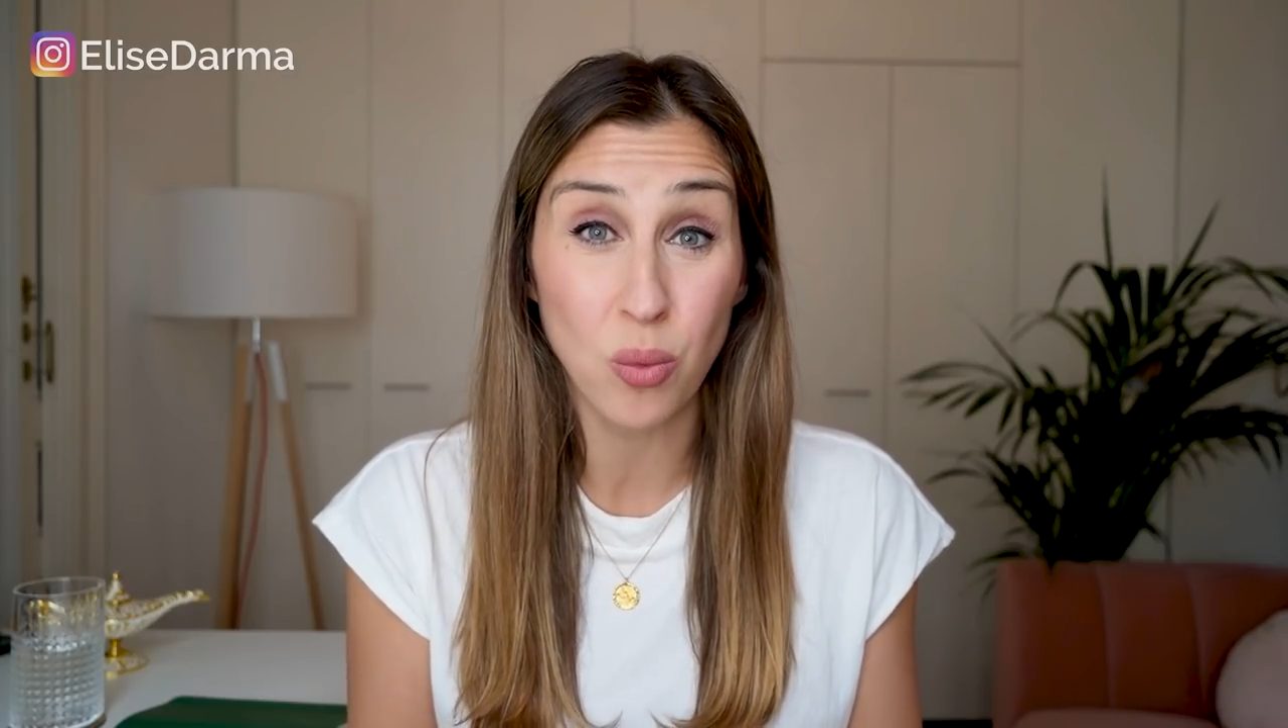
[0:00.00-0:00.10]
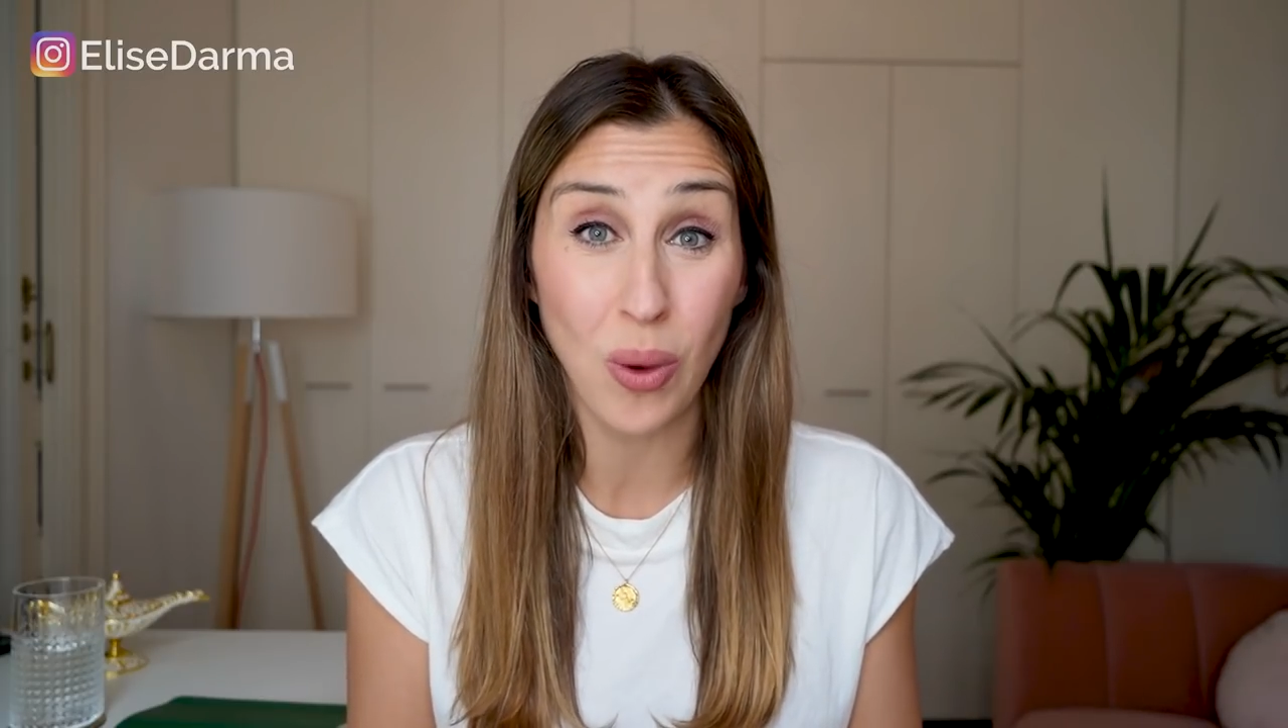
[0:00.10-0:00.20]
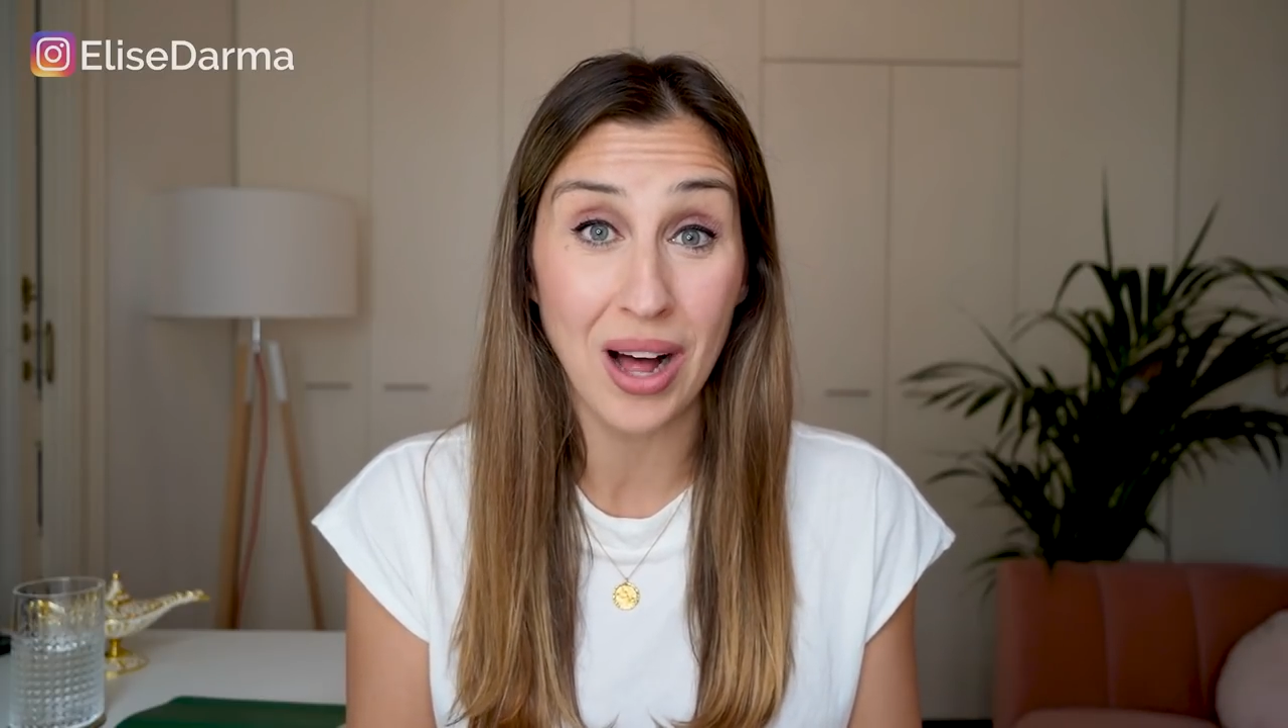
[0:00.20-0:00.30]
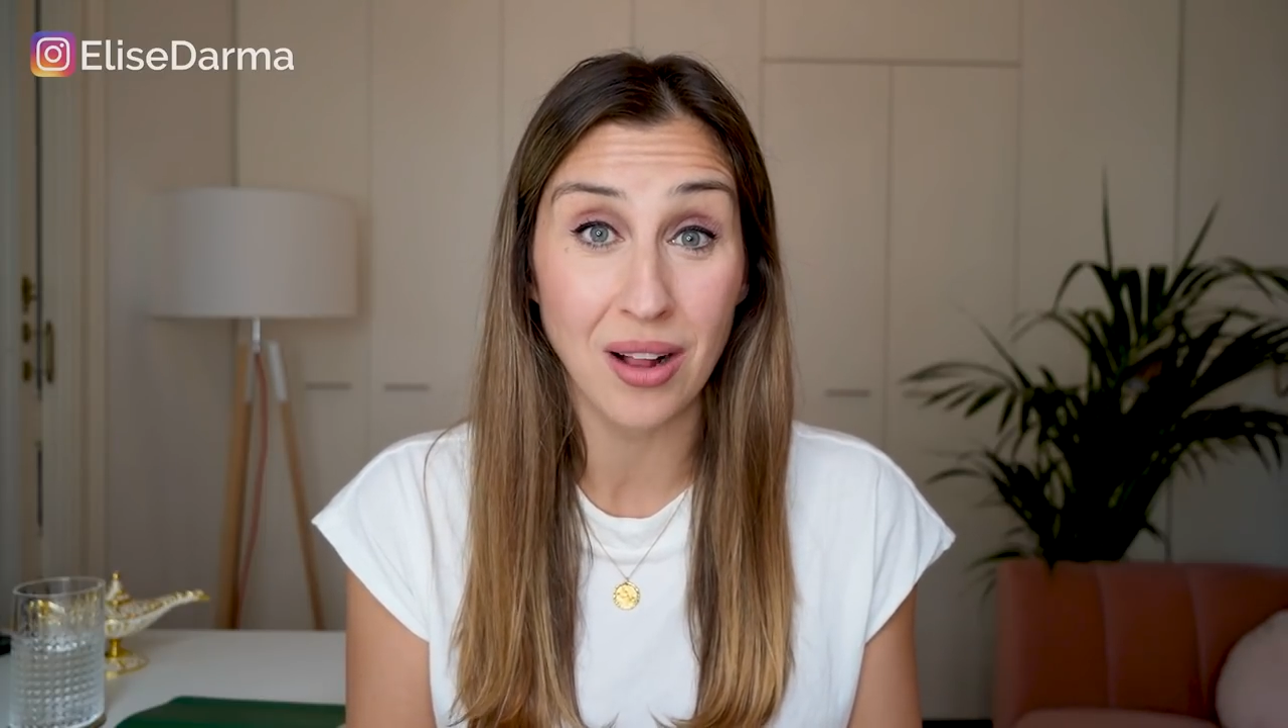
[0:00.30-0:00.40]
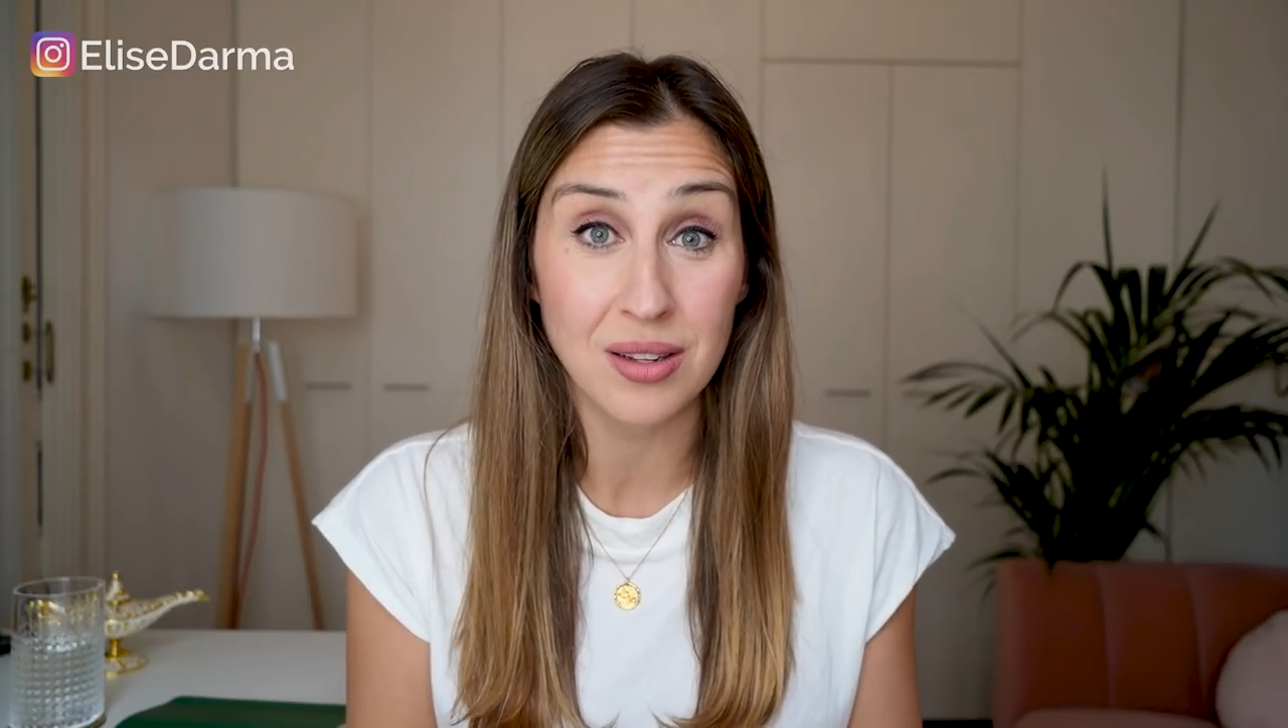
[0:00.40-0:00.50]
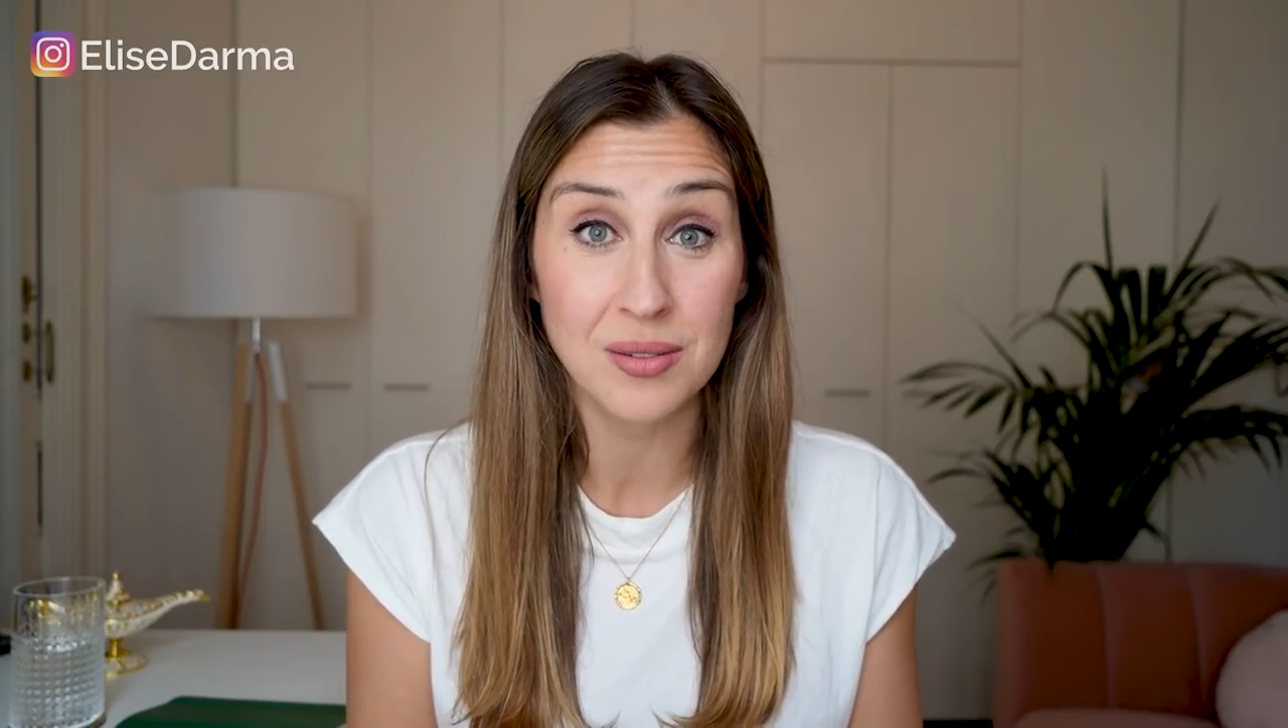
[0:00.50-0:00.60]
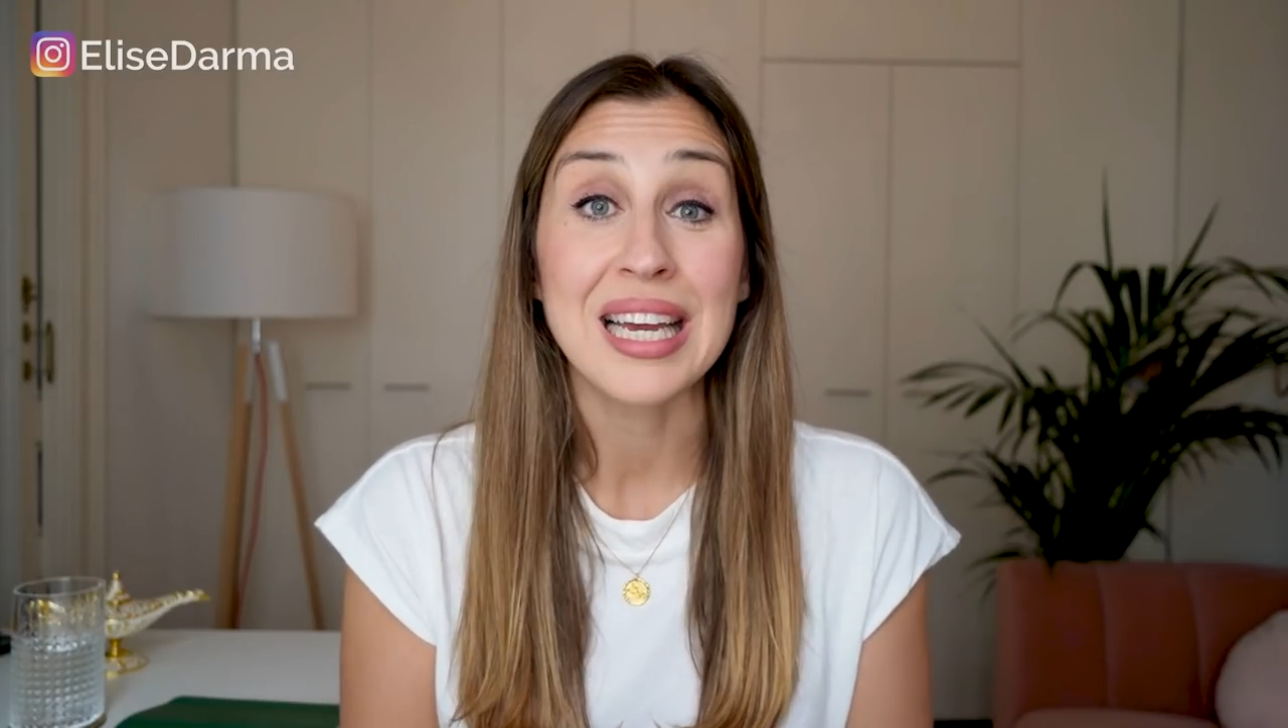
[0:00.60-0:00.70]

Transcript: well.